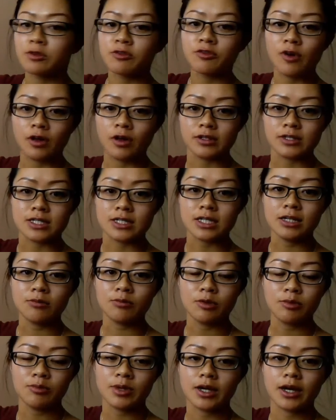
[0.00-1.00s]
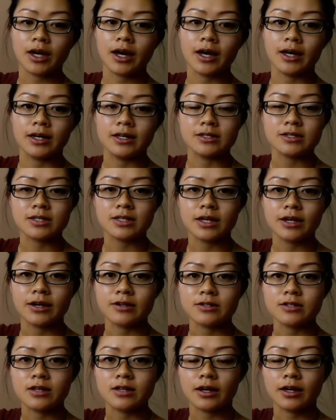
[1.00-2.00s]
would fall asleep because
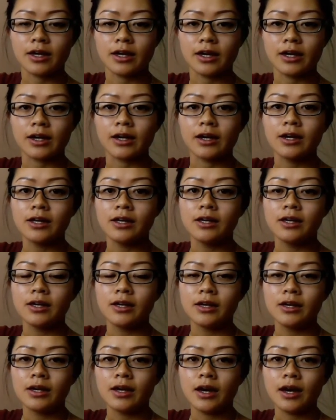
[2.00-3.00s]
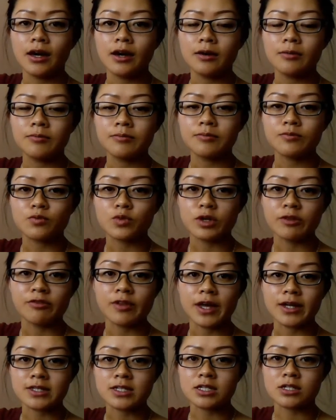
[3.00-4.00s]
their sucking
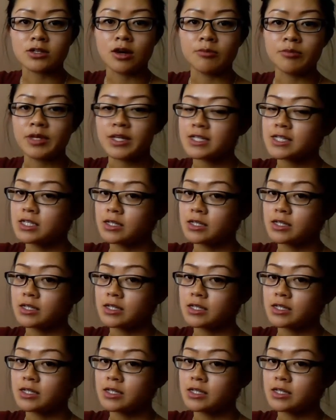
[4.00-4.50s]
reflex is not being